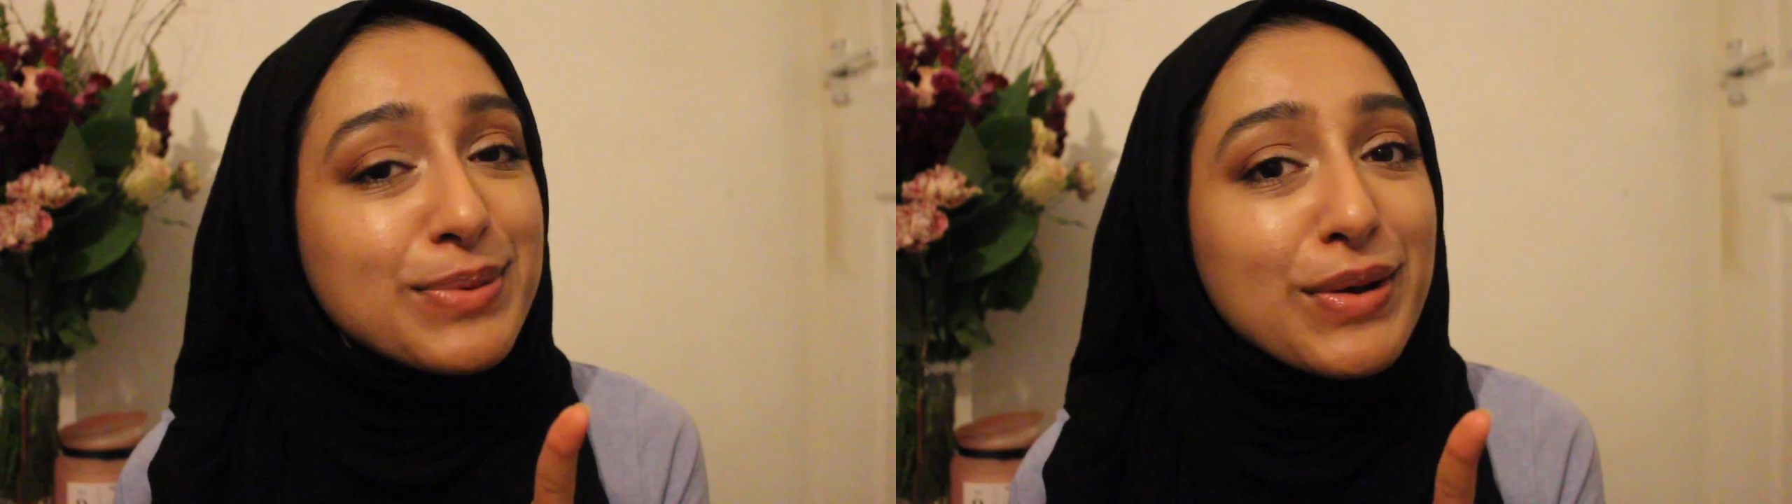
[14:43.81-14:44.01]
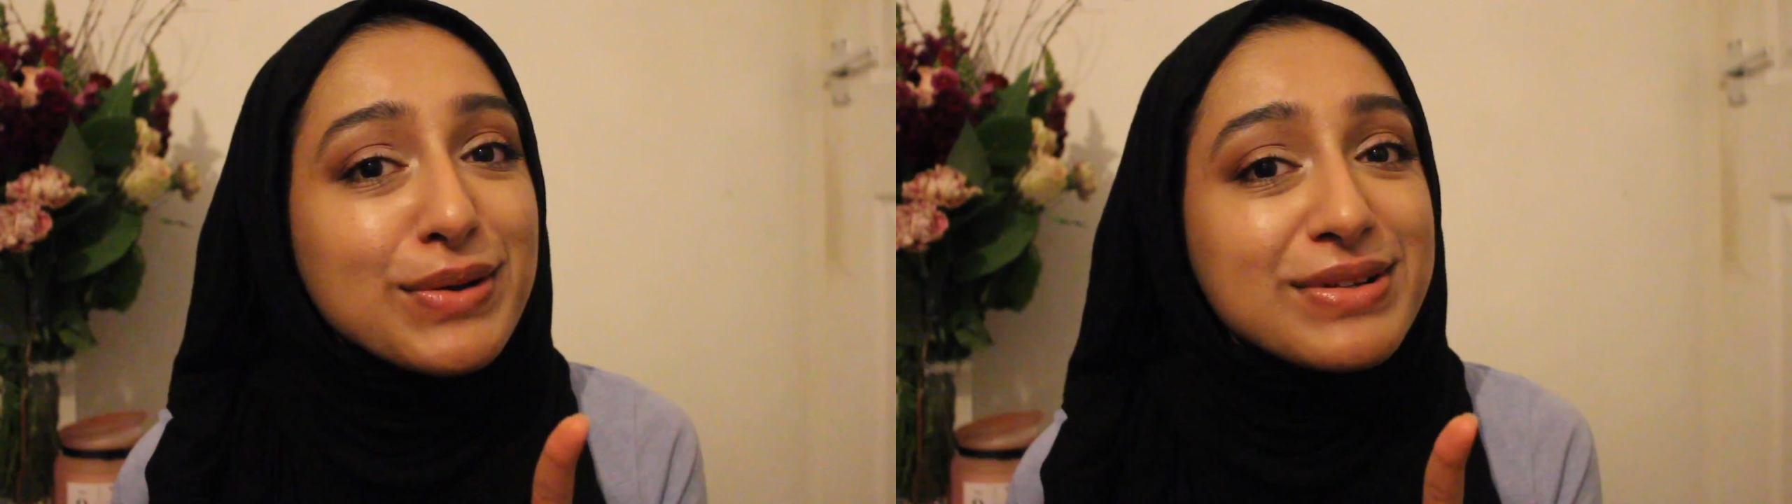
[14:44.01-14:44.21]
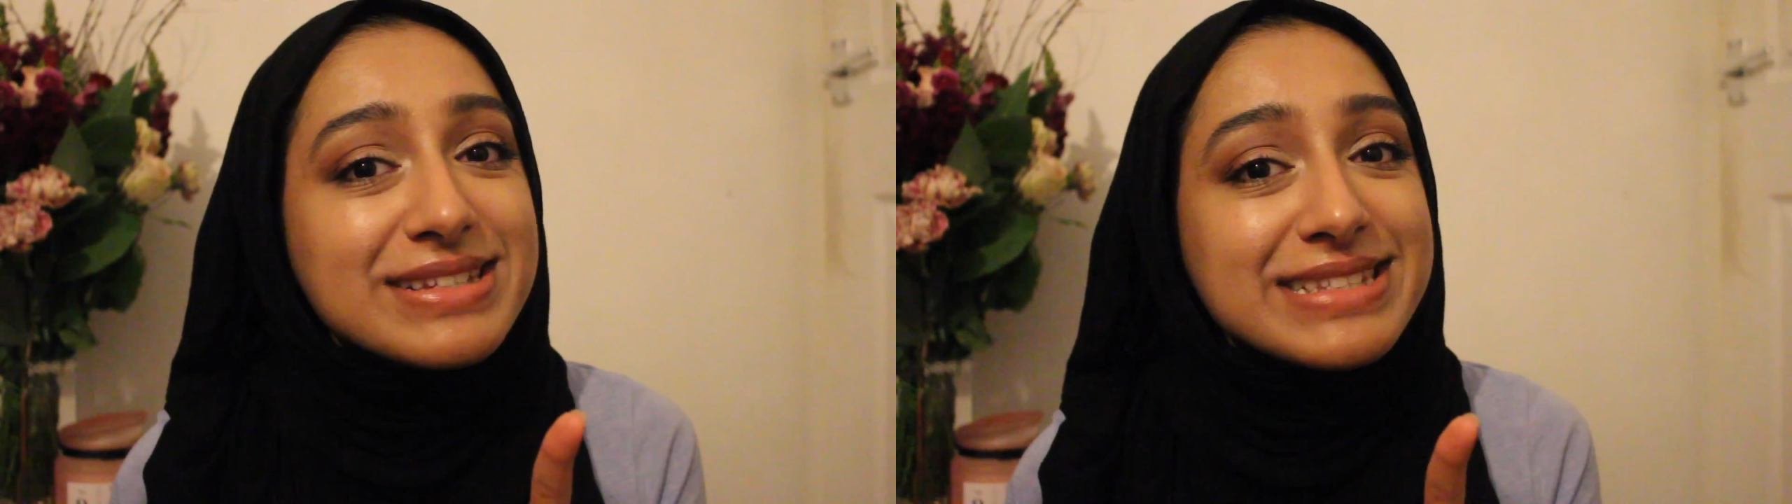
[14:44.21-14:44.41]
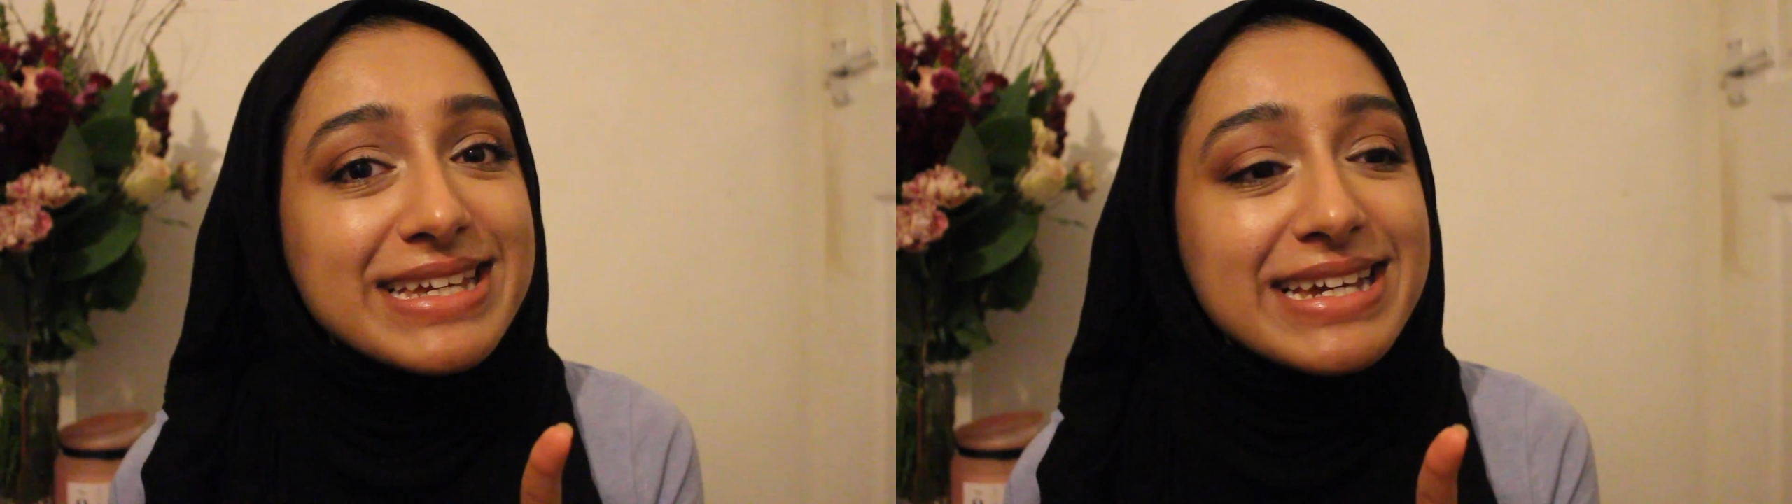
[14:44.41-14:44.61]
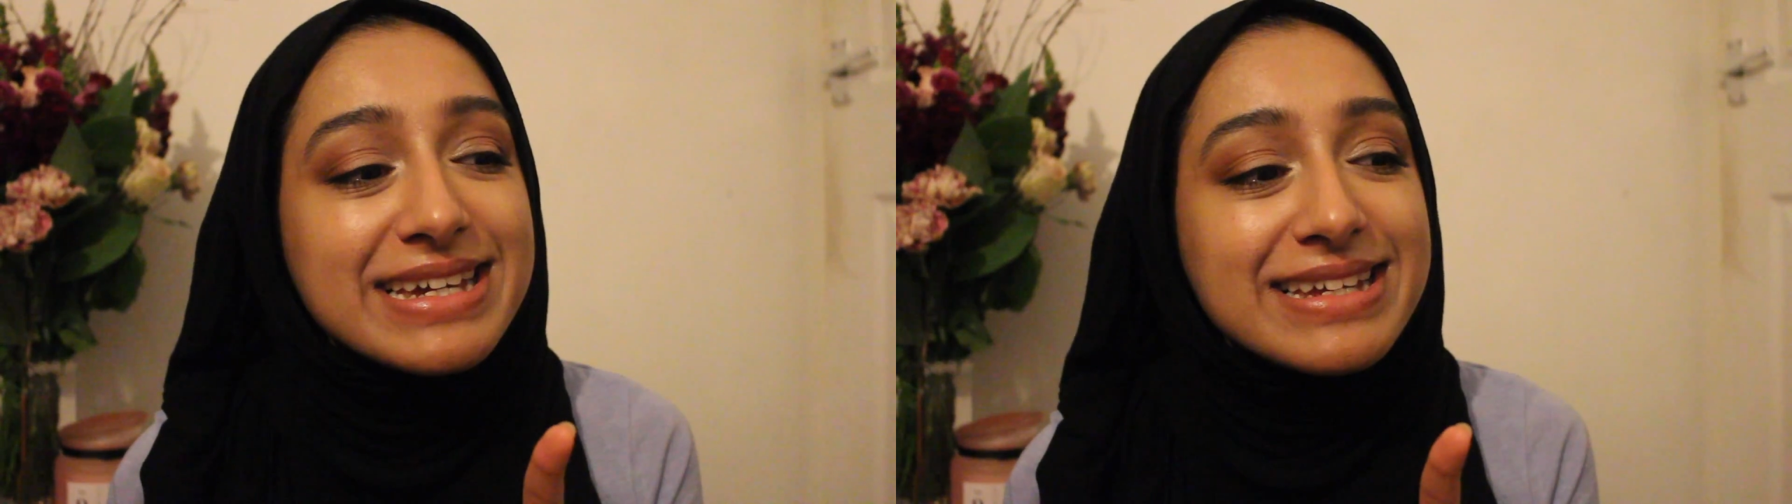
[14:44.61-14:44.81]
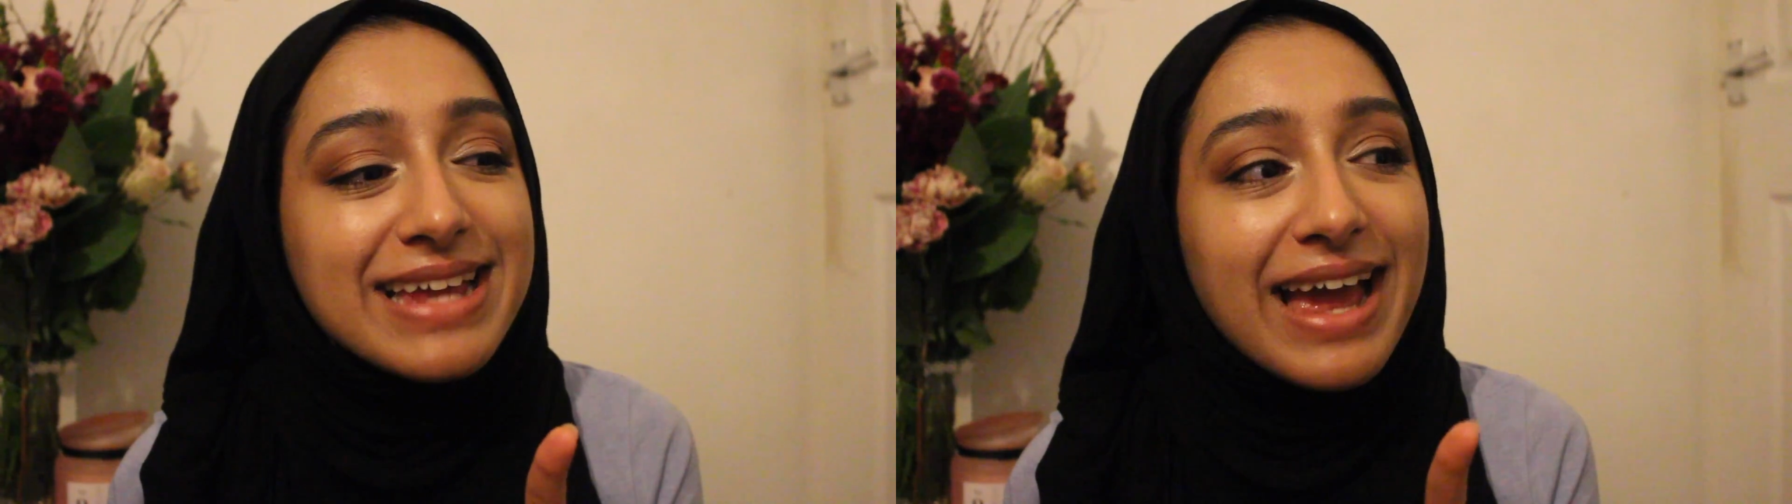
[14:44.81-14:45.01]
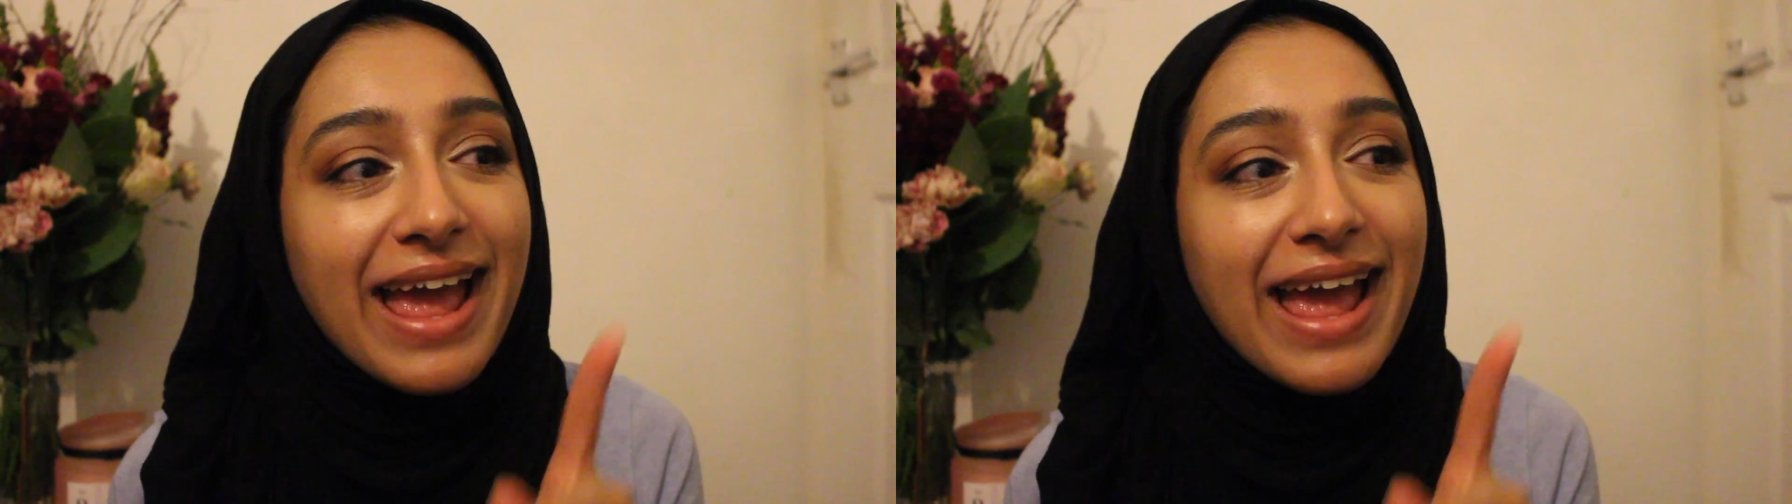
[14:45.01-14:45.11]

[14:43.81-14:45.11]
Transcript: prone skin